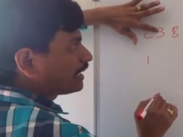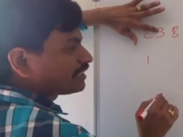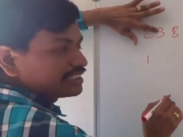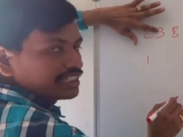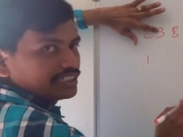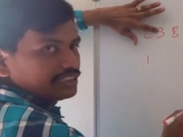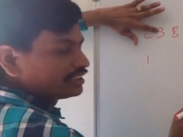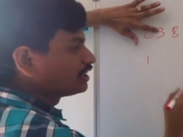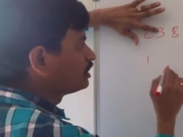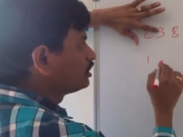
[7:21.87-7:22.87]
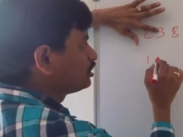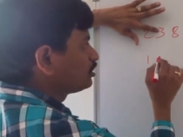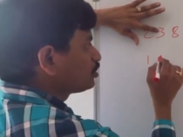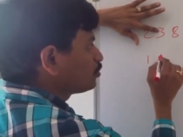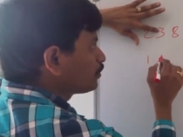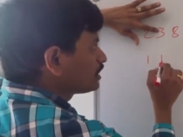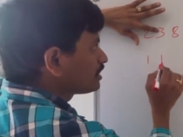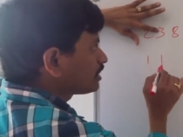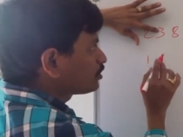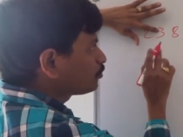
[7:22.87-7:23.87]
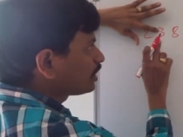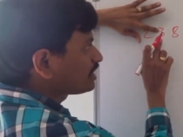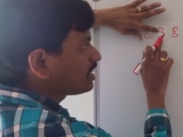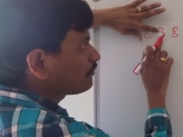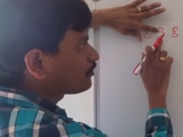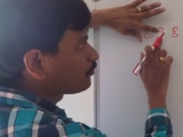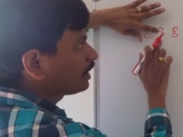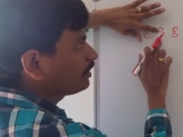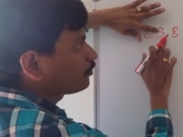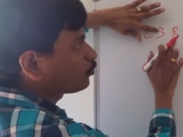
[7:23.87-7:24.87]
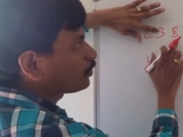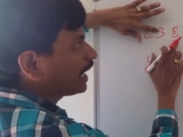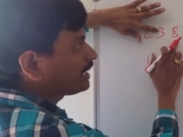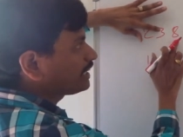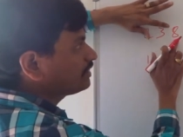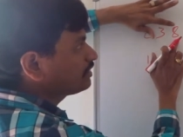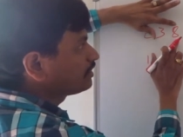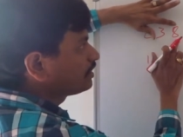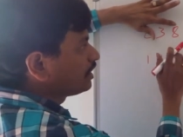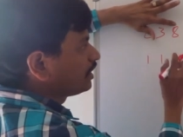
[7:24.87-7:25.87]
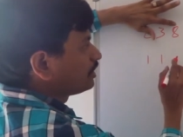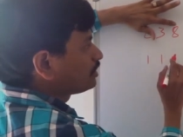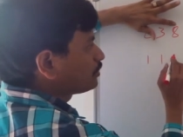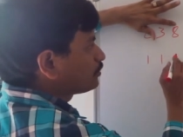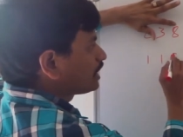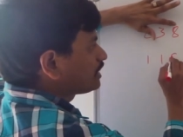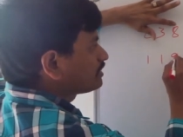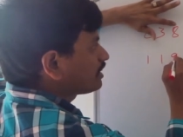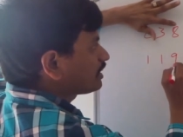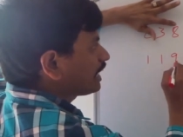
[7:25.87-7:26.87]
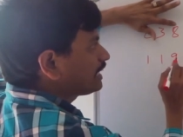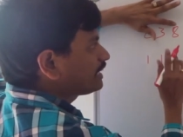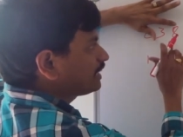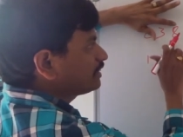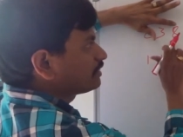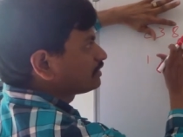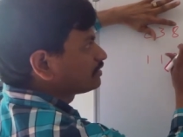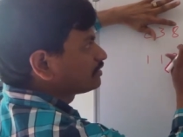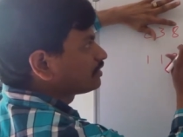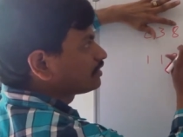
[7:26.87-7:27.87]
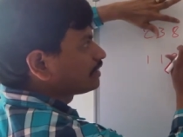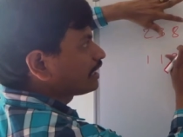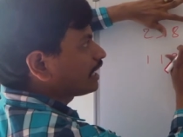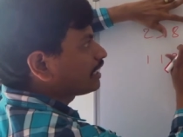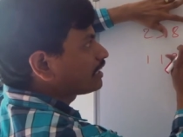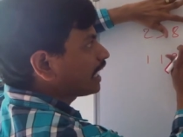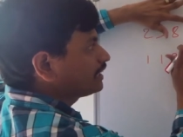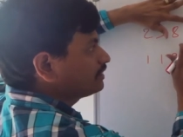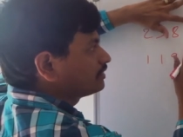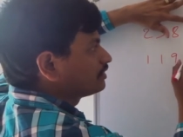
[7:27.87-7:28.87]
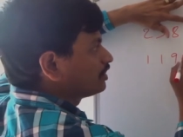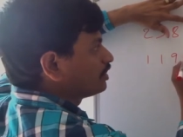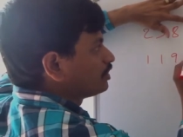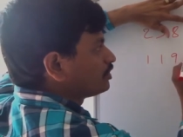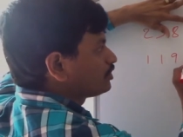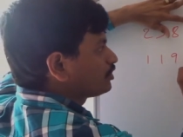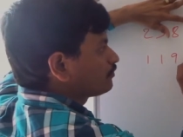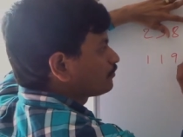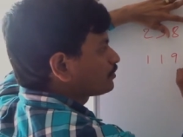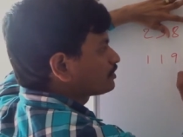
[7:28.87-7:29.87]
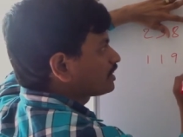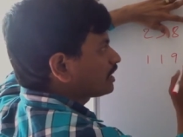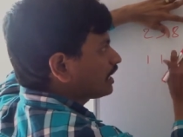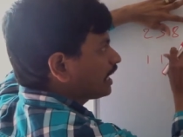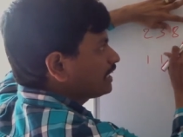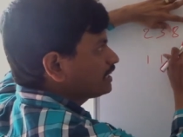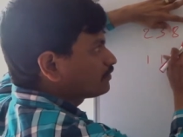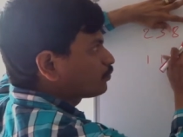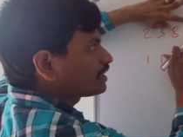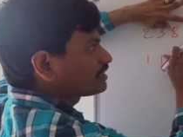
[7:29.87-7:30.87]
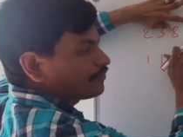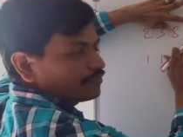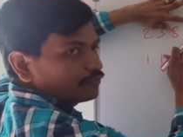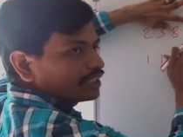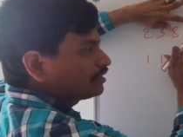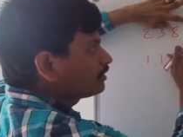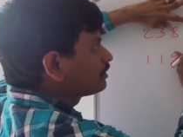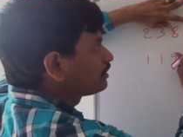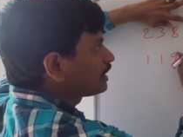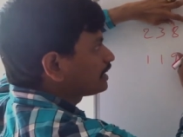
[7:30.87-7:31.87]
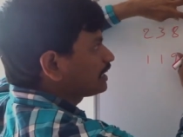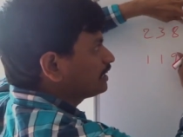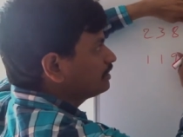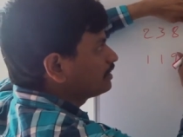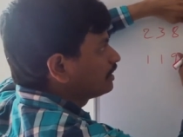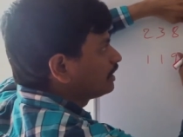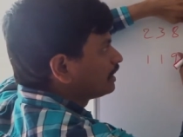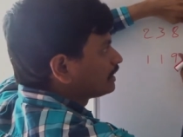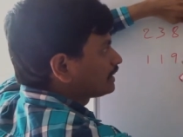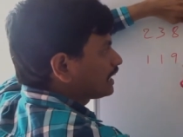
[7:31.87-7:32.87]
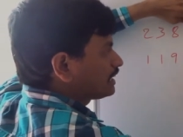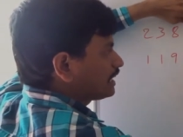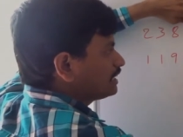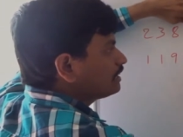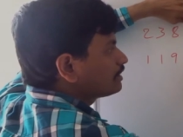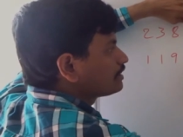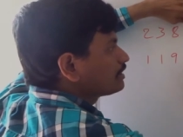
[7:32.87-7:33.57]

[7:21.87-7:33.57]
and 3, 2 ones are 2. What is left? 1, 18, 2 nines are 18 and 9, 2 fours are 8. What is left? 1, 13, 13,